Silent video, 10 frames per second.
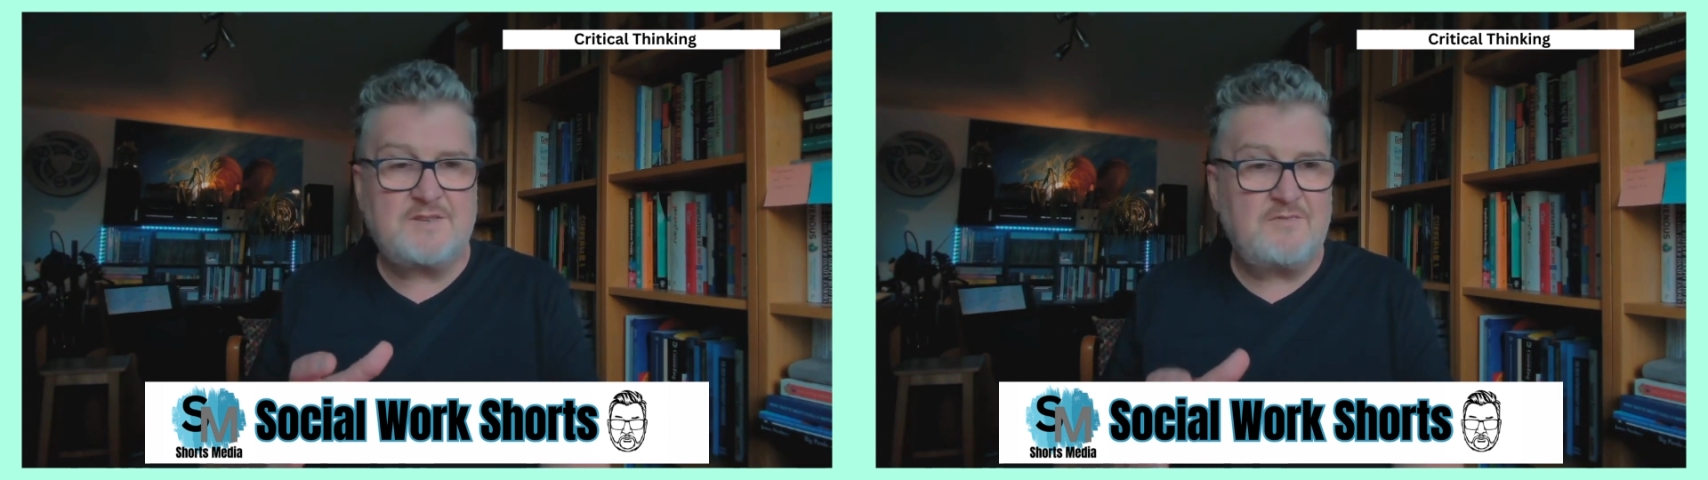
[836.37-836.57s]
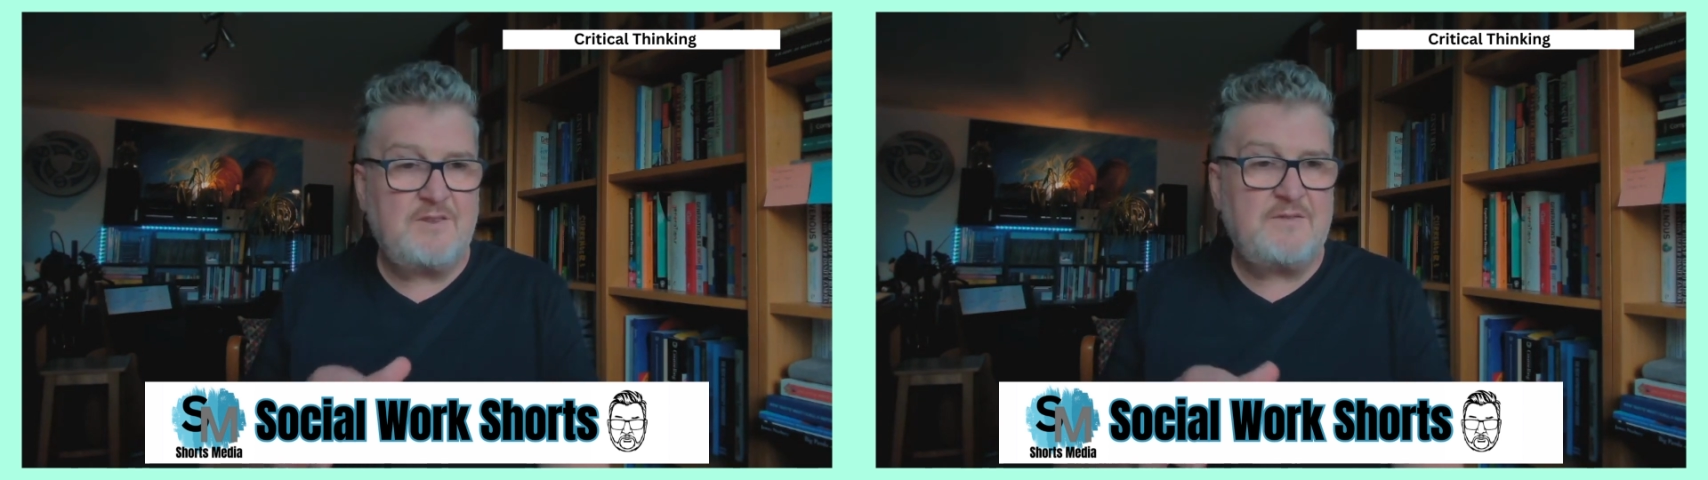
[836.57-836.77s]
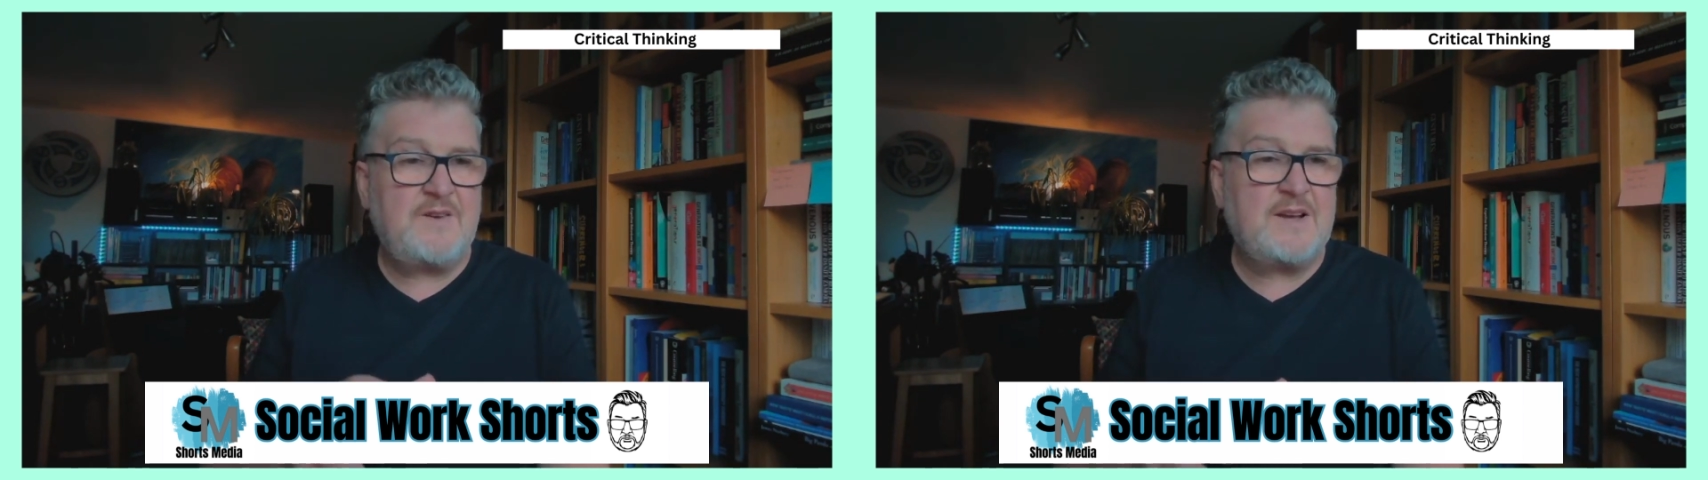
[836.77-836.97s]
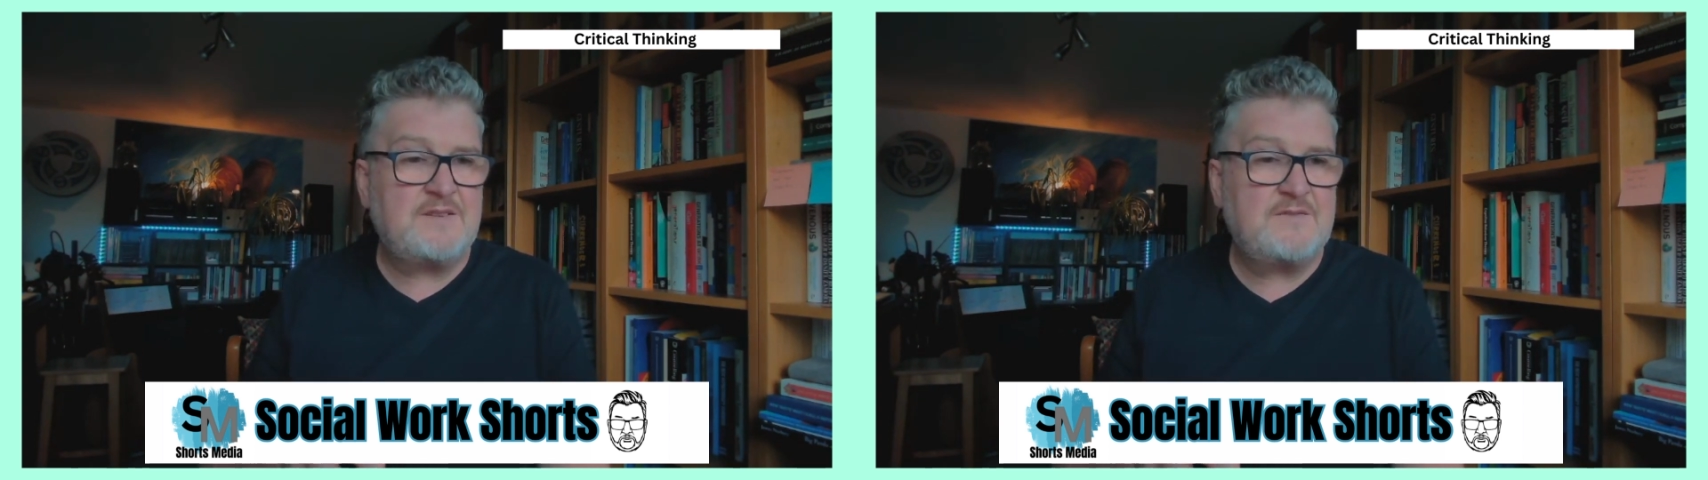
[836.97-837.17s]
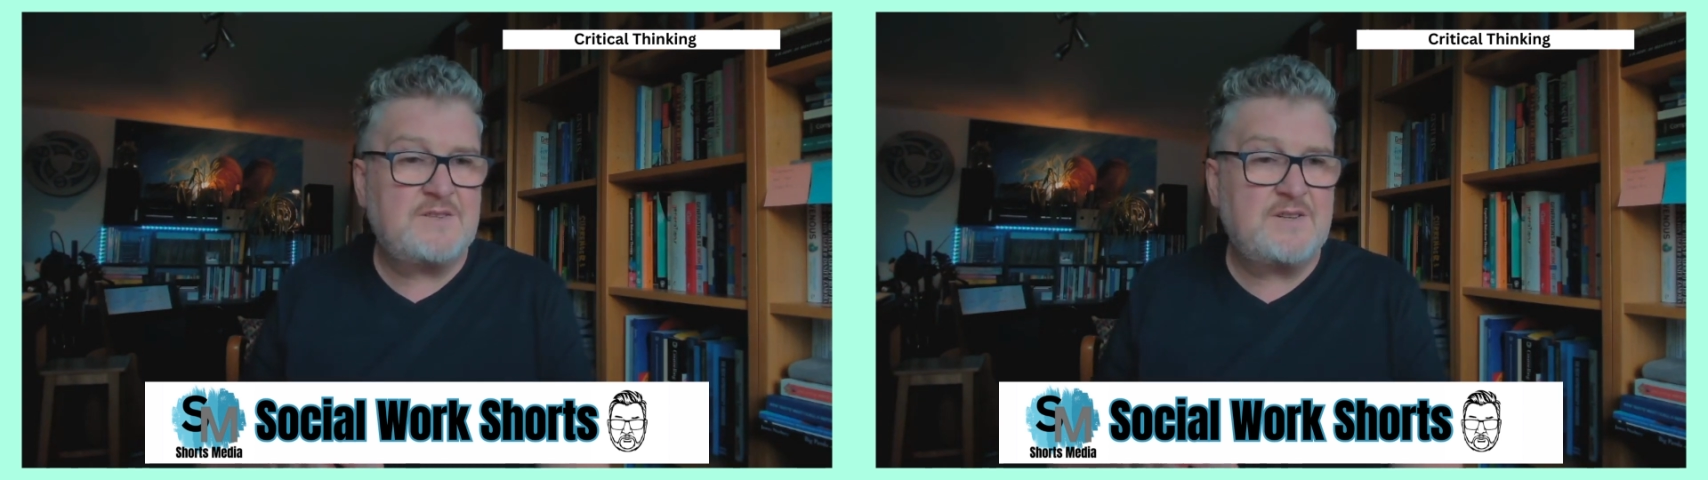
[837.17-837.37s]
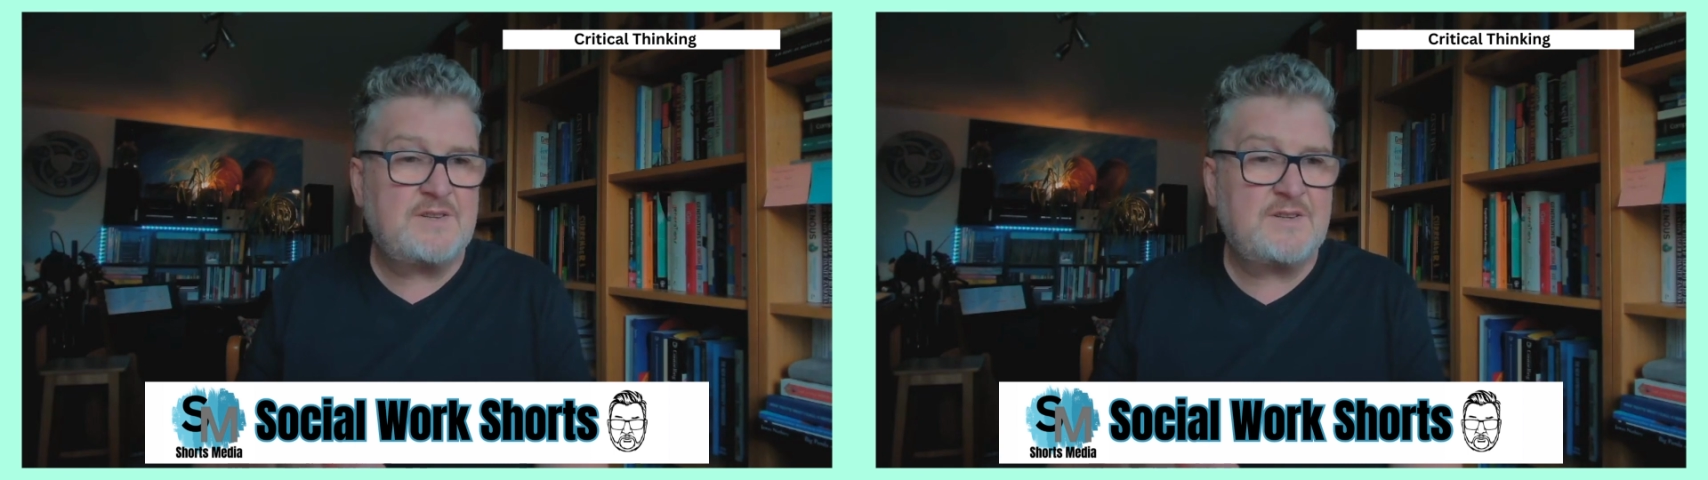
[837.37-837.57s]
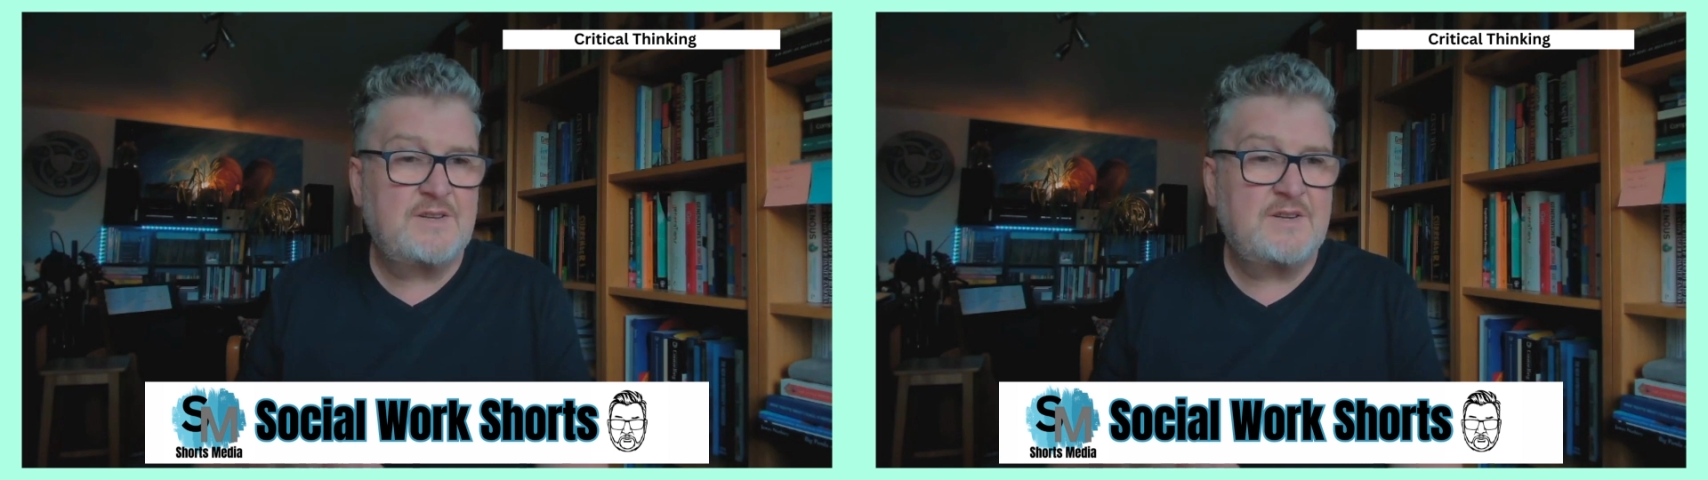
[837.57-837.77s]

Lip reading: a real factor, isn't it?